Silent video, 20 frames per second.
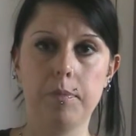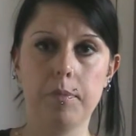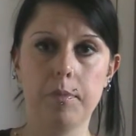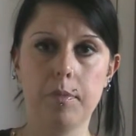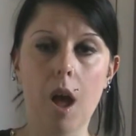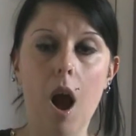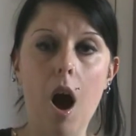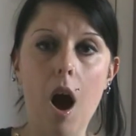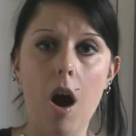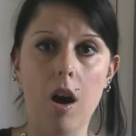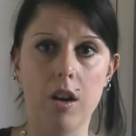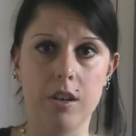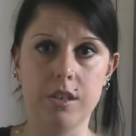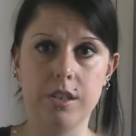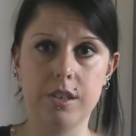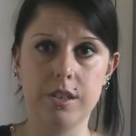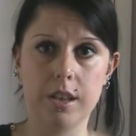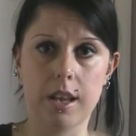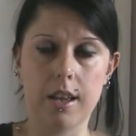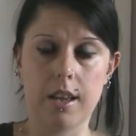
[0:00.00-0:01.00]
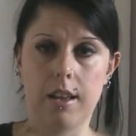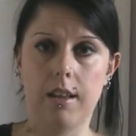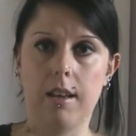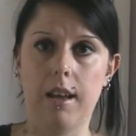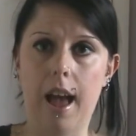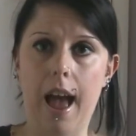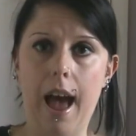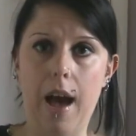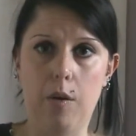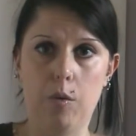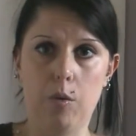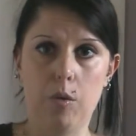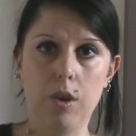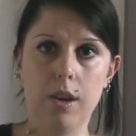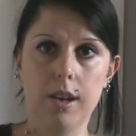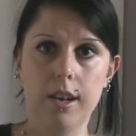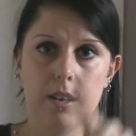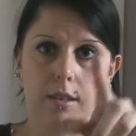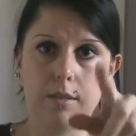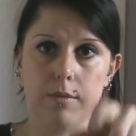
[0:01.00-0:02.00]
cards out, all your
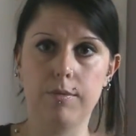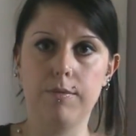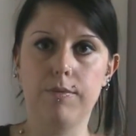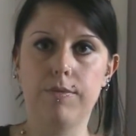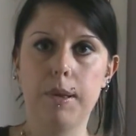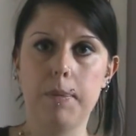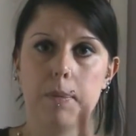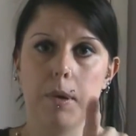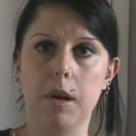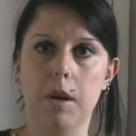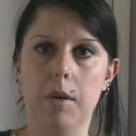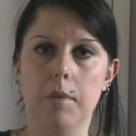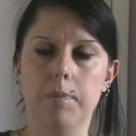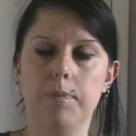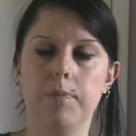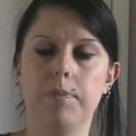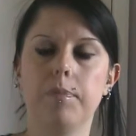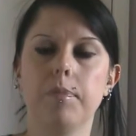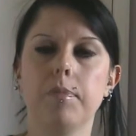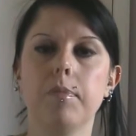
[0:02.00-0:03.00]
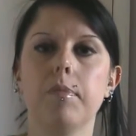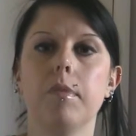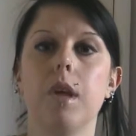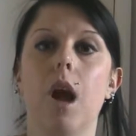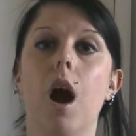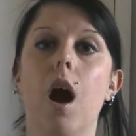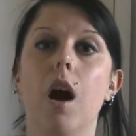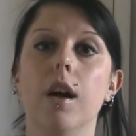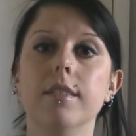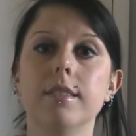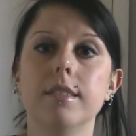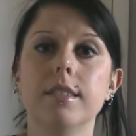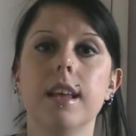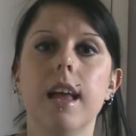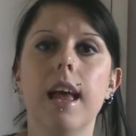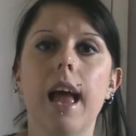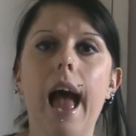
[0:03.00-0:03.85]
little flipper cards,